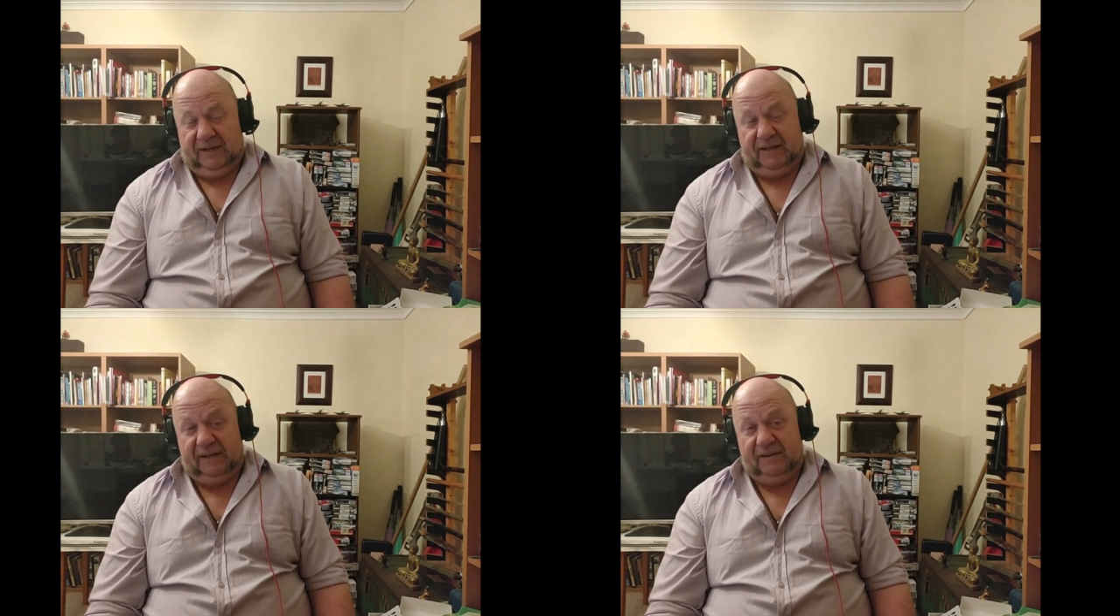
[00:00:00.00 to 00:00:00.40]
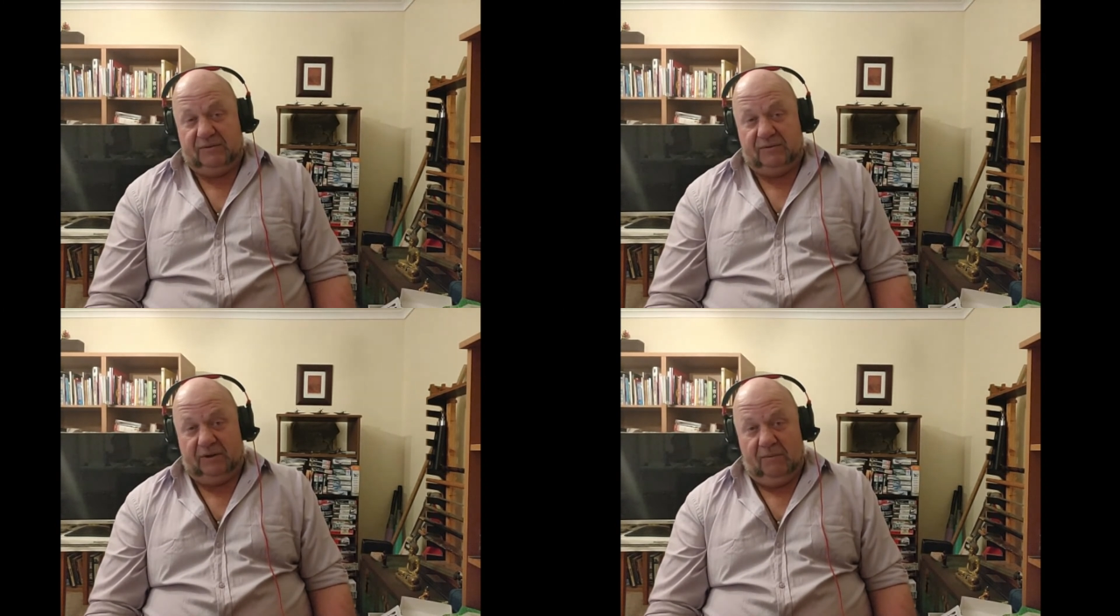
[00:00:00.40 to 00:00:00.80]
again, that's
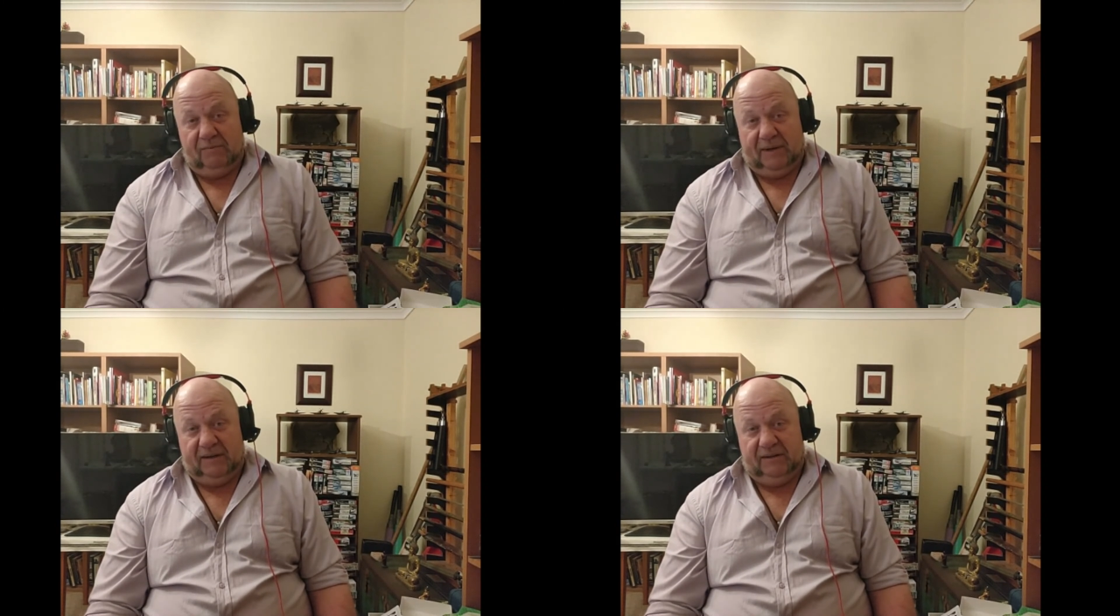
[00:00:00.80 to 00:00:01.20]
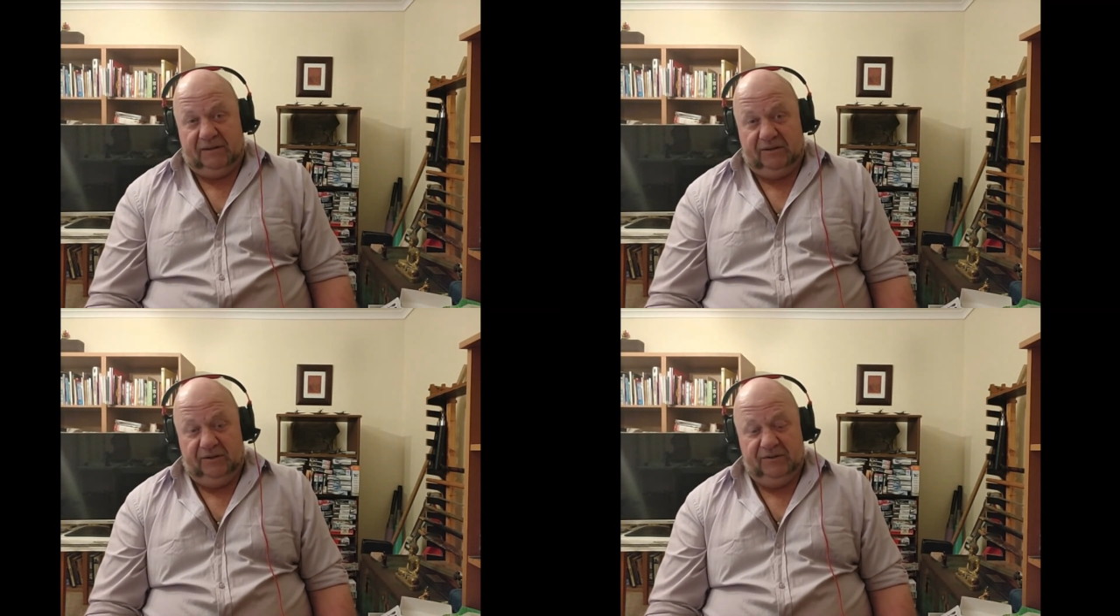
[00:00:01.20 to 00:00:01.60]
what I got back into
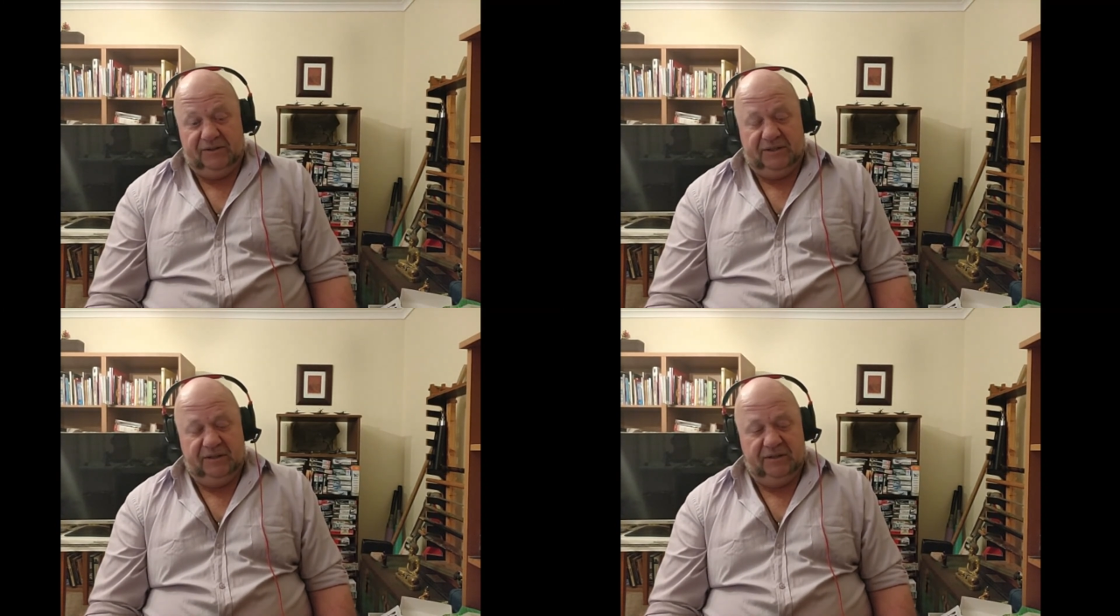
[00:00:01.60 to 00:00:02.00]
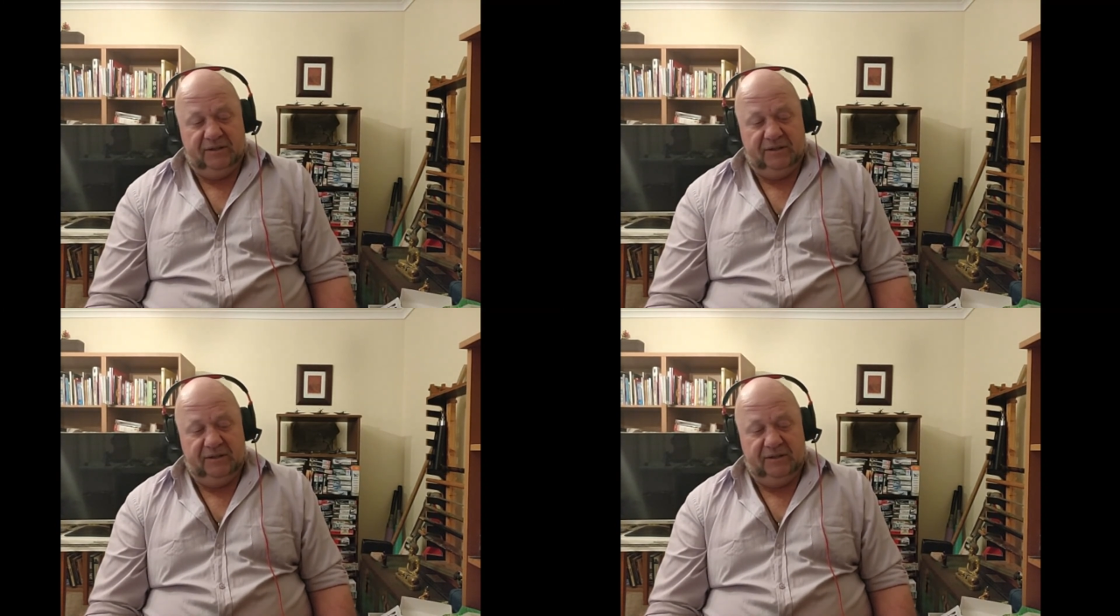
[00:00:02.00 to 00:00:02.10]
using.